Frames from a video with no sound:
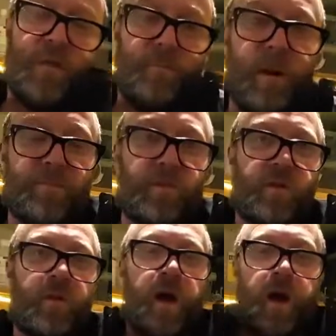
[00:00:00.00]

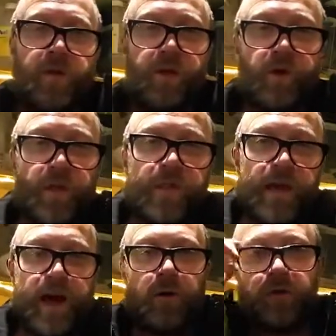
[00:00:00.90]
months. The other
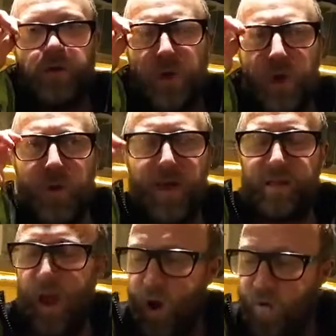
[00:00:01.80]
thing I'll do is
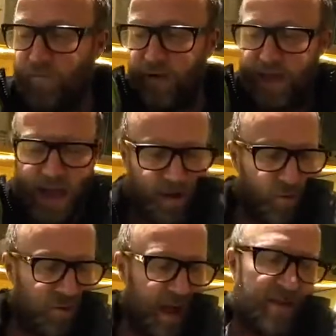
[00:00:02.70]
hopefully get a
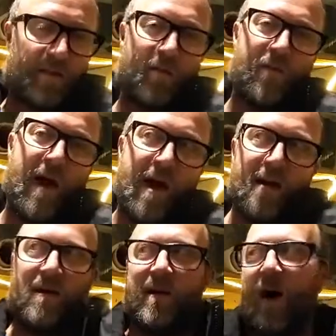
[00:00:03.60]
little test of it.
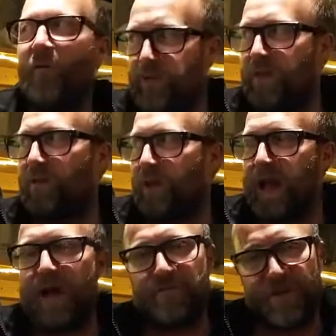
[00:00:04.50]
Obviously I'm going to have